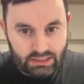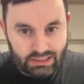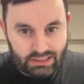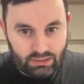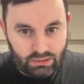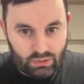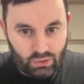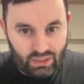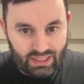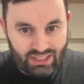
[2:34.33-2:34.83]

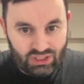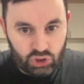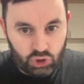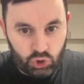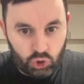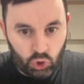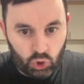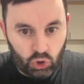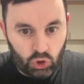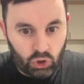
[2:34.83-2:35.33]
to
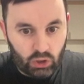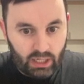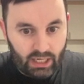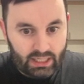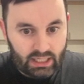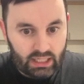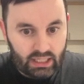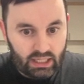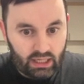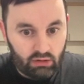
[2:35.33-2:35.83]
ensure I
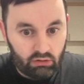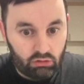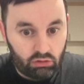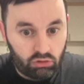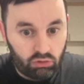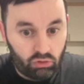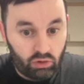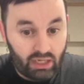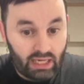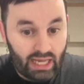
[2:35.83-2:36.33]
can get
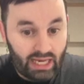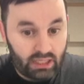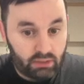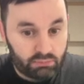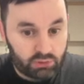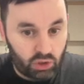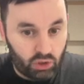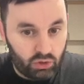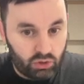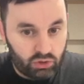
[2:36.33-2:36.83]
3
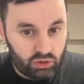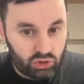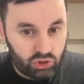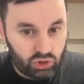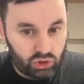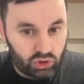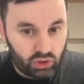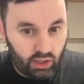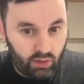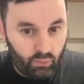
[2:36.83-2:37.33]
lineups
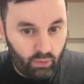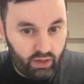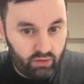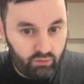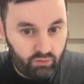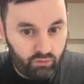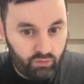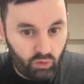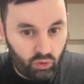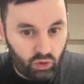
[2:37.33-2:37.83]
out. I went
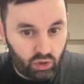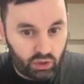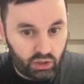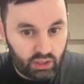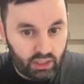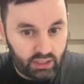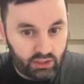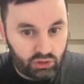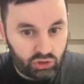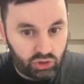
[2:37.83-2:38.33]
for
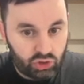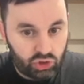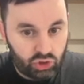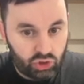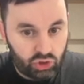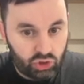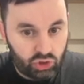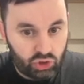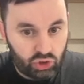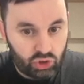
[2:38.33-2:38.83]

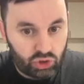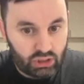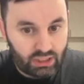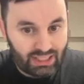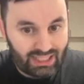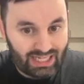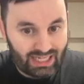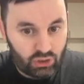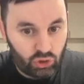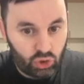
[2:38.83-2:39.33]

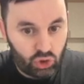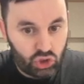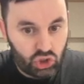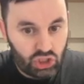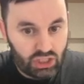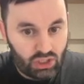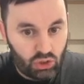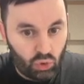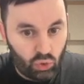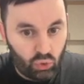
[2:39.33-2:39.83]

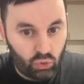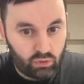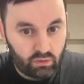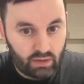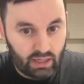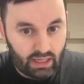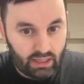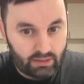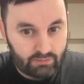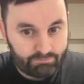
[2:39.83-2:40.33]
Gakuji
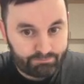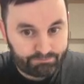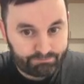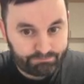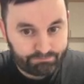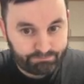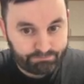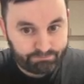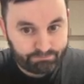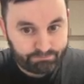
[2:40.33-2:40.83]
Ota,
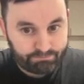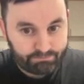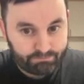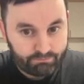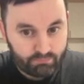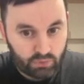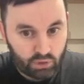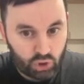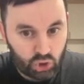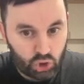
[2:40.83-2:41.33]

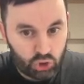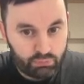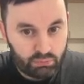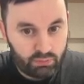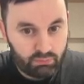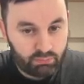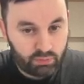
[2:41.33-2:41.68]
who's been